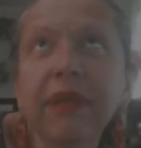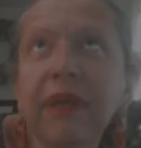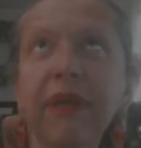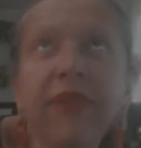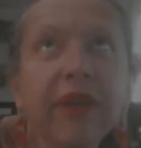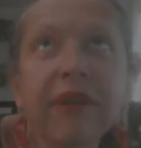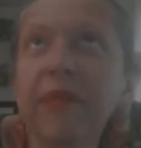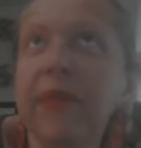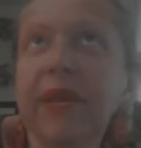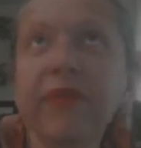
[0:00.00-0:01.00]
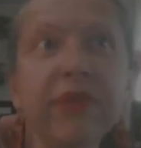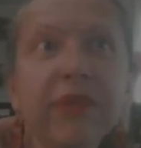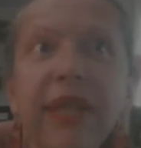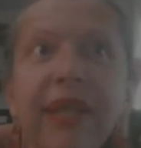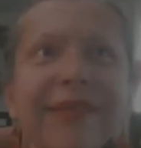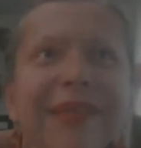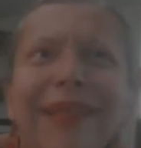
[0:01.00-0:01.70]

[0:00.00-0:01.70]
All the government have to do that. Like I said, like